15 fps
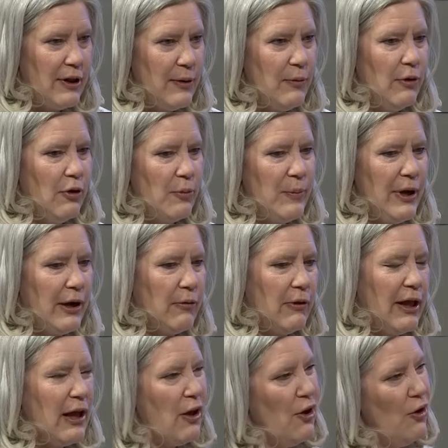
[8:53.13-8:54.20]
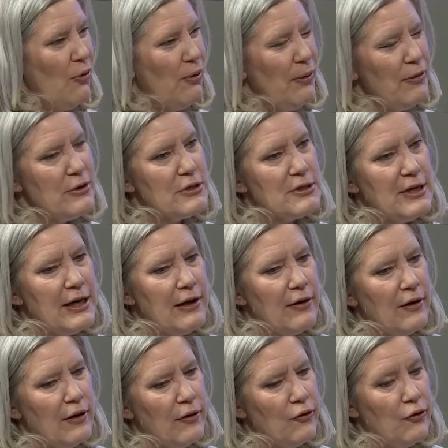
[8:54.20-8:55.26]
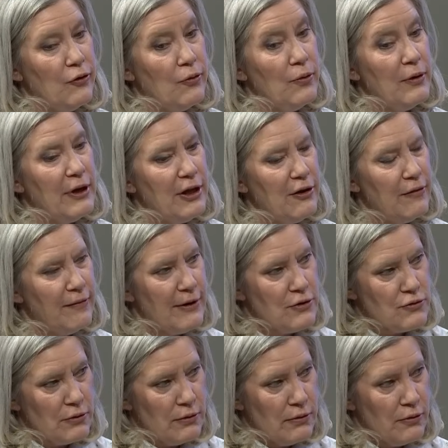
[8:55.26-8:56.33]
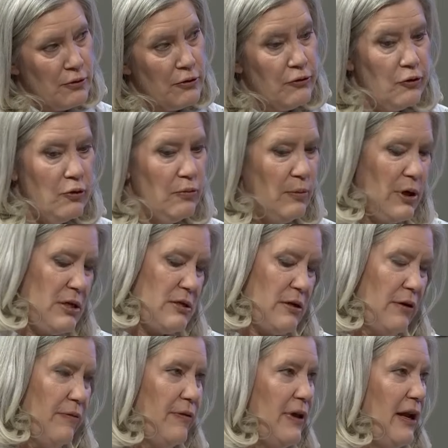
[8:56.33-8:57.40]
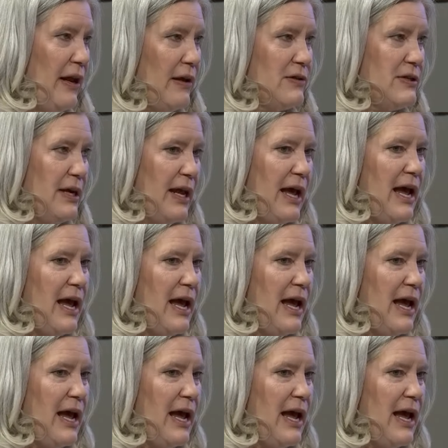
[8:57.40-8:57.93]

And then we look back, we're like, what would you say to an individual or to myself that has said,